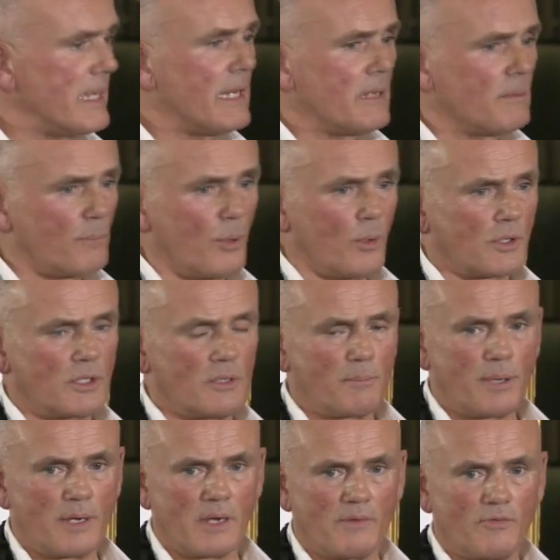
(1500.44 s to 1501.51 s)
important
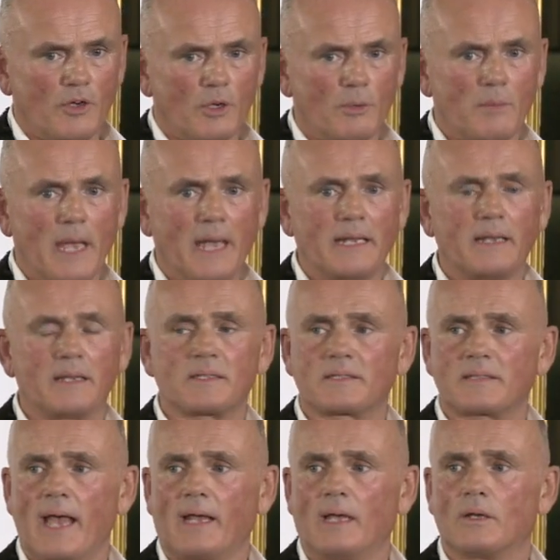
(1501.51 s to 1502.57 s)
perfume, and in a
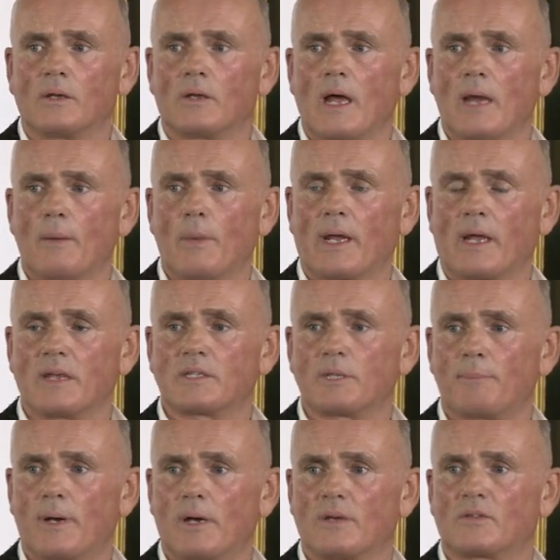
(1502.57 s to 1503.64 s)
second, we're going to
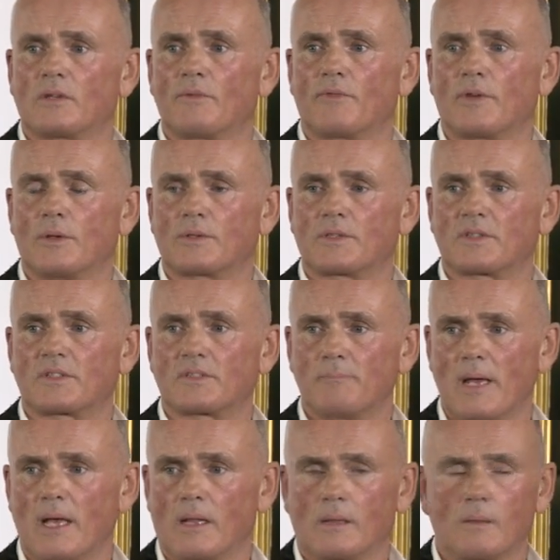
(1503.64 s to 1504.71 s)
pass it for you to
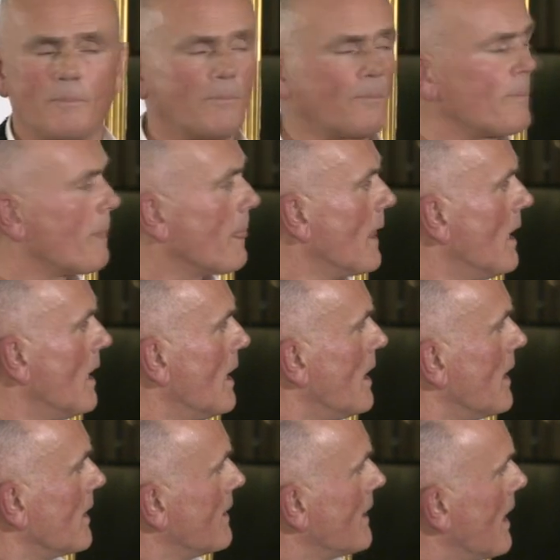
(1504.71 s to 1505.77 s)
smell.
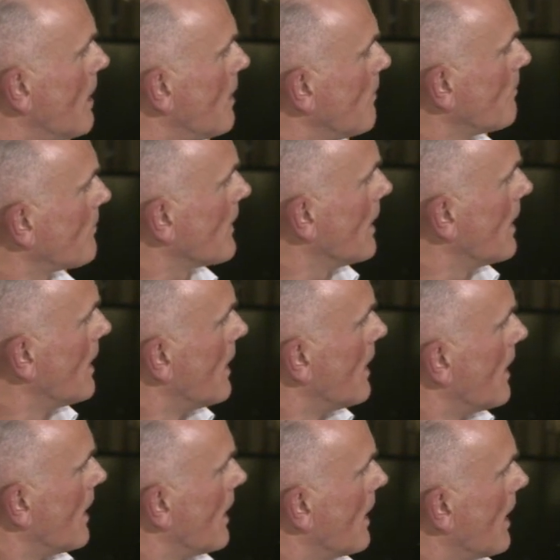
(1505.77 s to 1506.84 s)
Now,
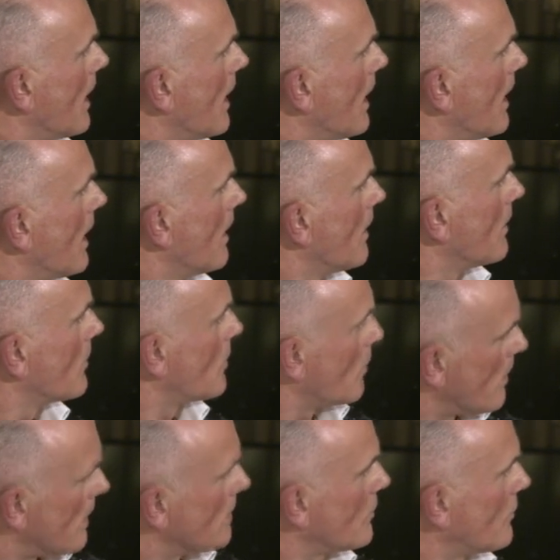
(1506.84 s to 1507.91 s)
the
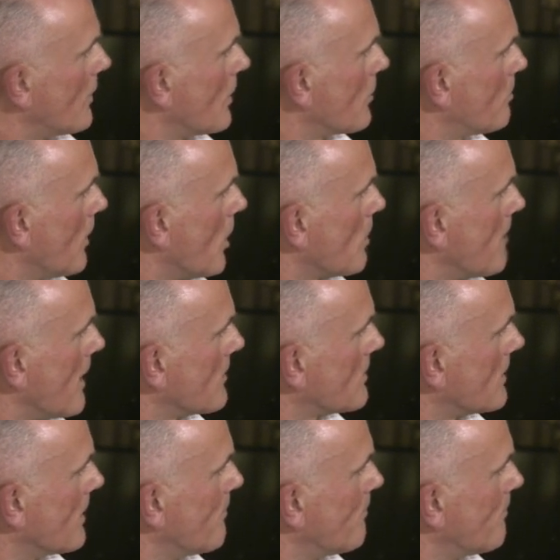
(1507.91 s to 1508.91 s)
world's first blockbuster.